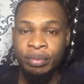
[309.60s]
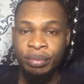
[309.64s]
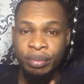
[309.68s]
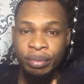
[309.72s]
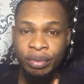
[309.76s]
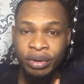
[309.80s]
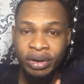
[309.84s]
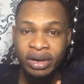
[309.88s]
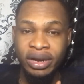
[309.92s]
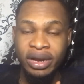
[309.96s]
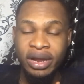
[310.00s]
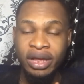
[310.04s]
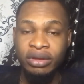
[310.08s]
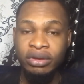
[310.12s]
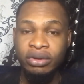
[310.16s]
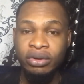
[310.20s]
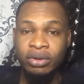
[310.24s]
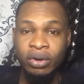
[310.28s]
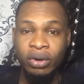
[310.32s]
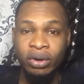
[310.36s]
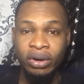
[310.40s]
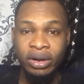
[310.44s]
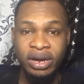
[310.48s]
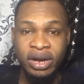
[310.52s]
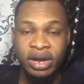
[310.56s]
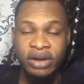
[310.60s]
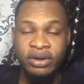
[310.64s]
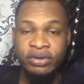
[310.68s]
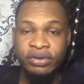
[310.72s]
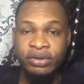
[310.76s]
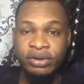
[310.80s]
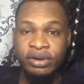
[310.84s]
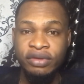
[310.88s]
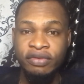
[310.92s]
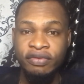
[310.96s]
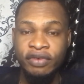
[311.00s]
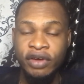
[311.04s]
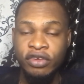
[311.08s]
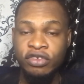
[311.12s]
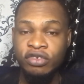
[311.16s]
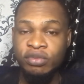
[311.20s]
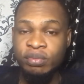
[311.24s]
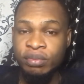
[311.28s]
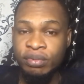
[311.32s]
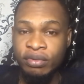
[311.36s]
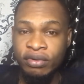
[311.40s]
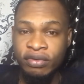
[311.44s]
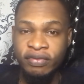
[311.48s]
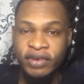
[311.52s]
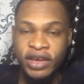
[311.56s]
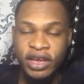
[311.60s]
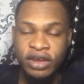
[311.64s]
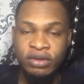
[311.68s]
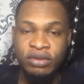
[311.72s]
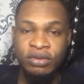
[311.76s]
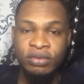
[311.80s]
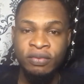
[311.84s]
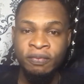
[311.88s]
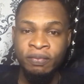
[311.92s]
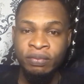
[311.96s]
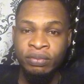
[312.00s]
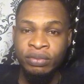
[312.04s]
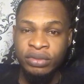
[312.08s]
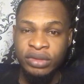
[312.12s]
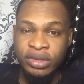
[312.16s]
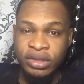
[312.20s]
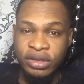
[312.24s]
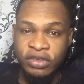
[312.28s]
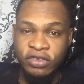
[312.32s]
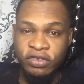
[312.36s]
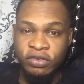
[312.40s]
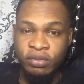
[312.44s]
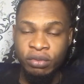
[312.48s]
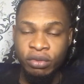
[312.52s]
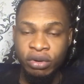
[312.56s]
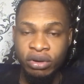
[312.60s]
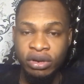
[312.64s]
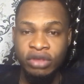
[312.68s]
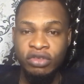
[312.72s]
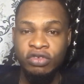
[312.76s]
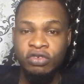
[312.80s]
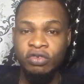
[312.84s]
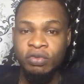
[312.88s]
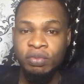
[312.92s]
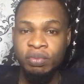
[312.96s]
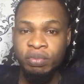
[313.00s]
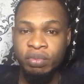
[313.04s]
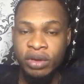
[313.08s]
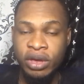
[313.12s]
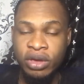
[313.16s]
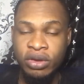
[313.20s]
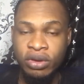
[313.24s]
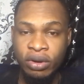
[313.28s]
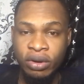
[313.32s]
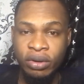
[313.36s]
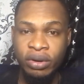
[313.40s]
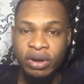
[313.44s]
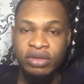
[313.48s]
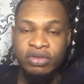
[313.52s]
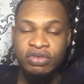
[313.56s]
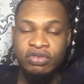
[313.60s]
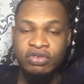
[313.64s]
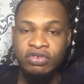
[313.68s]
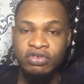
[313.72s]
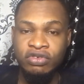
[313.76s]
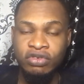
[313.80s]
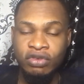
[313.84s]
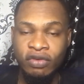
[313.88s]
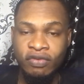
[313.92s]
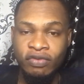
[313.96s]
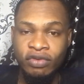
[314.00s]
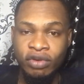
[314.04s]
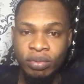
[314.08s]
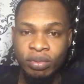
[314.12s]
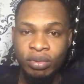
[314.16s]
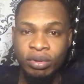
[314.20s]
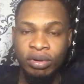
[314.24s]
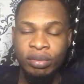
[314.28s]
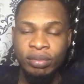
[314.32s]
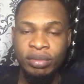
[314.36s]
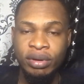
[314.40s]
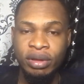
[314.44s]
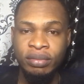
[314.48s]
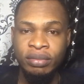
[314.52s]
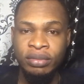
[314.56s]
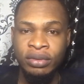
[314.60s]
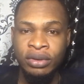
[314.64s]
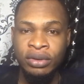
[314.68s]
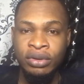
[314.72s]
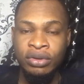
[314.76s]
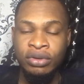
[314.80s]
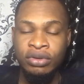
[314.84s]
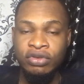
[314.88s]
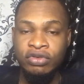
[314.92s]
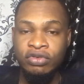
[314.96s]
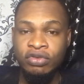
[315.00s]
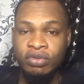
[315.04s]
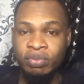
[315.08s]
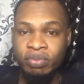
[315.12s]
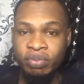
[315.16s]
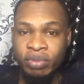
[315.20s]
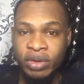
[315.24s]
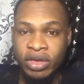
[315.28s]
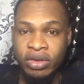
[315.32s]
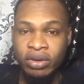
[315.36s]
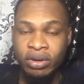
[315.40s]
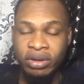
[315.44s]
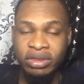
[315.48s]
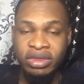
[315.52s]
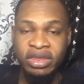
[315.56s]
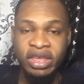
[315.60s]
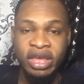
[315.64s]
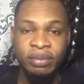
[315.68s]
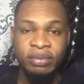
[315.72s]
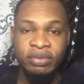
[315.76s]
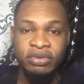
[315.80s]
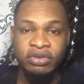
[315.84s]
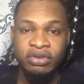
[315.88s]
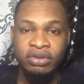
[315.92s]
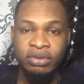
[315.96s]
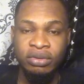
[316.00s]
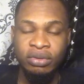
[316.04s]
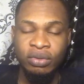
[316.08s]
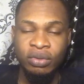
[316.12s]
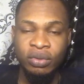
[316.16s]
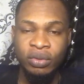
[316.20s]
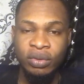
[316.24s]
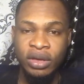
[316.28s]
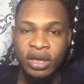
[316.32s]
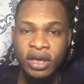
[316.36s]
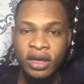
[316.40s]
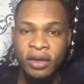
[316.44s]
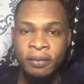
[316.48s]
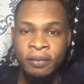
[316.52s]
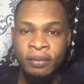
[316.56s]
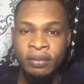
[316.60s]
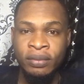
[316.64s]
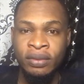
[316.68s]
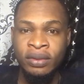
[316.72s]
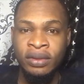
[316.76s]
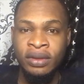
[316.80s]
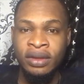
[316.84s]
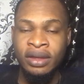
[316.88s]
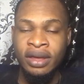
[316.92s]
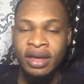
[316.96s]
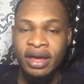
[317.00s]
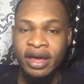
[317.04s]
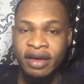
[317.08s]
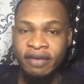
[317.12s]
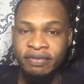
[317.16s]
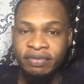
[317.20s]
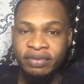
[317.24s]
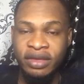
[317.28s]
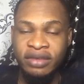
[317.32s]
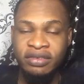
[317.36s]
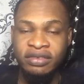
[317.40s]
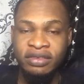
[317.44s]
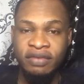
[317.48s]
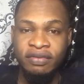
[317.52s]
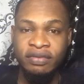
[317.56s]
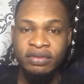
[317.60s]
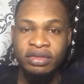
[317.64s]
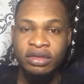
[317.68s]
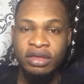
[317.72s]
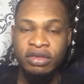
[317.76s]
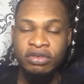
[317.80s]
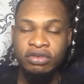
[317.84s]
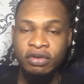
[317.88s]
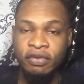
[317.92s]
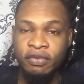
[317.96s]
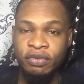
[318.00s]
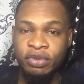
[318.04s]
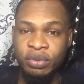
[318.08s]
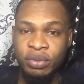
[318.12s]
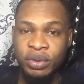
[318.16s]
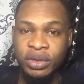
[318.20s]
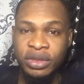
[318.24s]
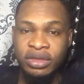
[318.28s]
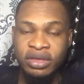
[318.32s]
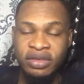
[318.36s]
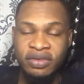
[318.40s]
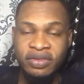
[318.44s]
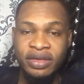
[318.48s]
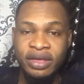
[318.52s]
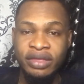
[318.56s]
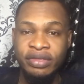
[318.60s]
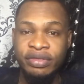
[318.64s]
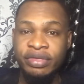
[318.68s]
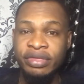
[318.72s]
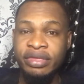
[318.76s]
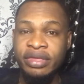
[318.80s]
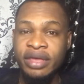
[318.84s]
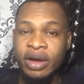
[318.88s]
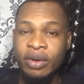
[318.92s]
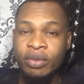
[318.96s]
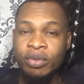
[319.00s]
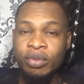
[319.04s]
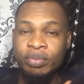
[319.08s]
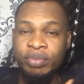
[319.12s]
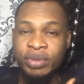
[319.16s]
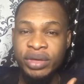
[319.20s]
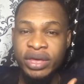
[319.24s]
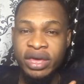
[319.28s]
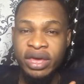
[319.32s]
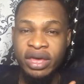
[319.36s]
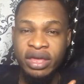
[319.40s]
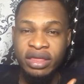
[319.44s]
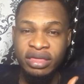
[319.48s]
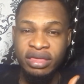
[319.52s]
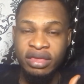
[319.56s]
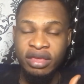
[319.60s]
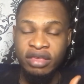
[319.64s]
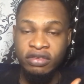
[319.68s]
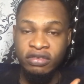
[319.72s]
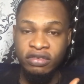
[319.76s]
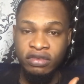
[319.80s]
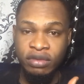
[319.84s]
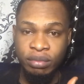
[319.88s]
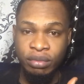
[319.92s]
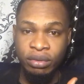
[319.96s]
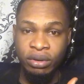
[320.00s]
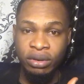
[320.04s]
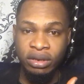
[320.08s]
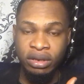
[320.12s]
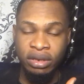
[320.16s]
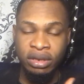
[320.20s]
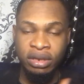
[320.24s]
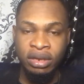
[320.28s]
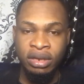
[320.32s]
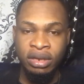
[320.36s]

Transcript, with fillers: but let god let the universe provide you this money to pay your rent to solve your problem to pay your debts okay after seven days of doing this that that will be a testimony